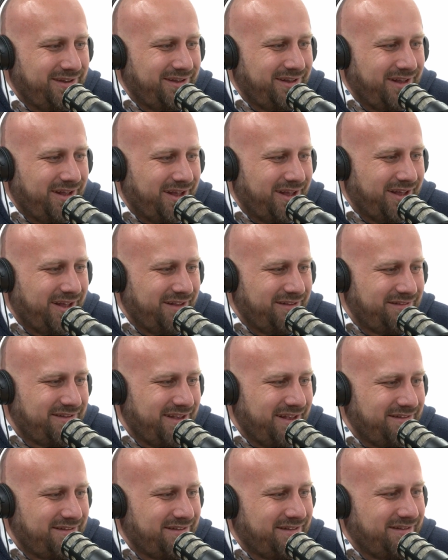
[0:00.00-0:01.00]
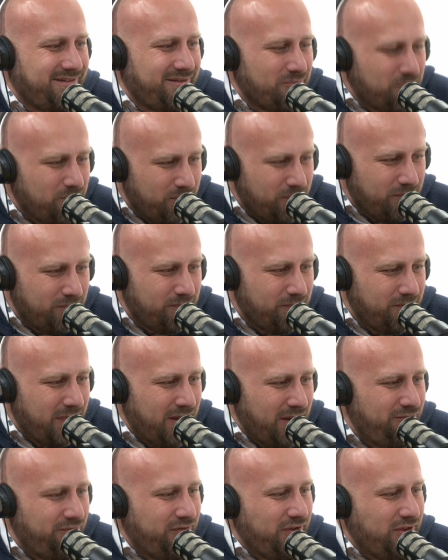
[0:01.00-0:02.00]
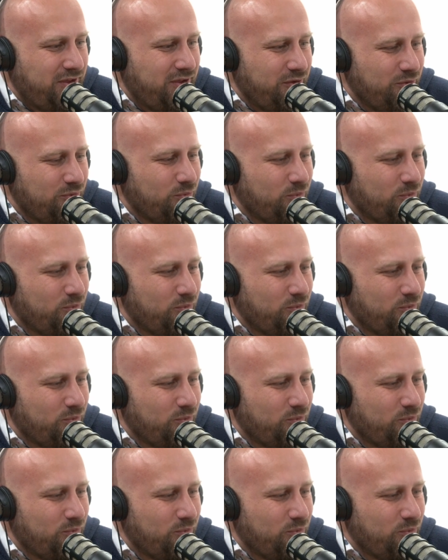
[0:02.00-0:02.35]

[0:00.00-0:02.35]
uh, says, if you